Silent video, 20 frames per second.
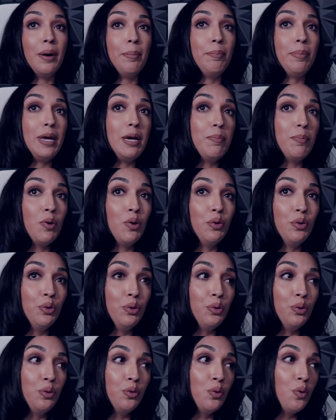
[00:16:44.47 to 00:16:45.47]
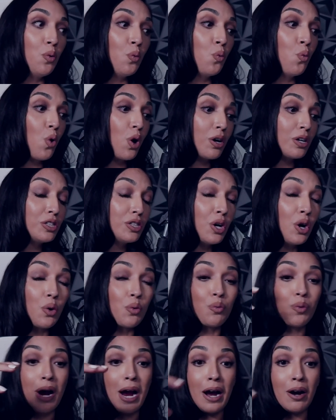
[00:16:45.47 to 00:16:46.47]
people who worked
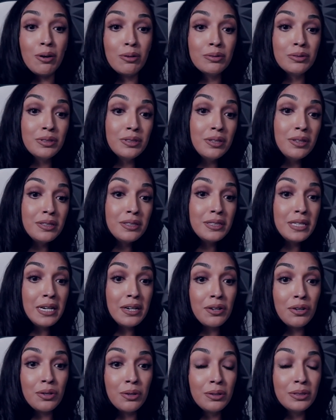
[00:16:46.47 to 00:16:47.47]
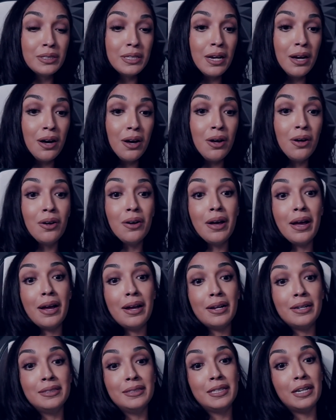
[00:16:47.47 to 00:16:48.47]
around the Standard Hotel
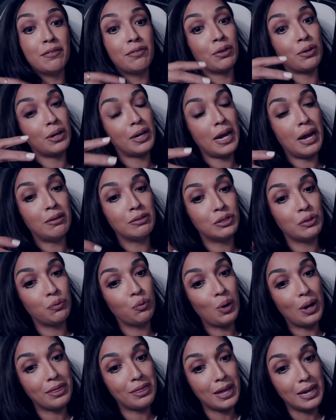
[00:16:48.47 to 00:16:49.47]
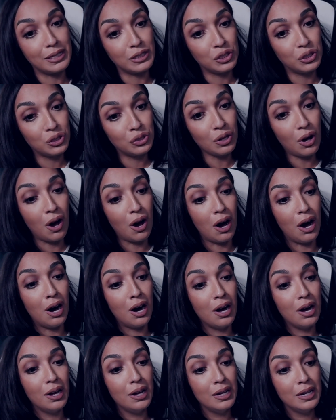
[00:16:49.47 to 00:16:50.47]
and give their accounts of what they
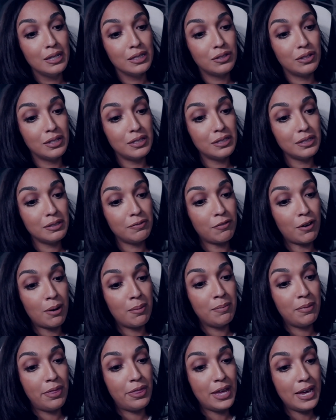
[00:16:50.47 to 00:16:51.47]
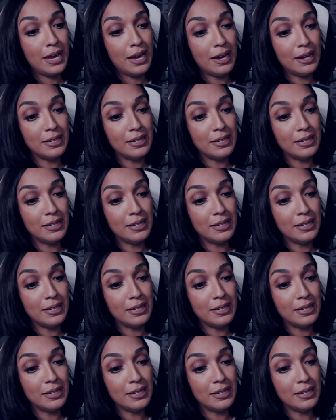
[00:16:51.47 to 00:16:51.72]
saw. So this is from the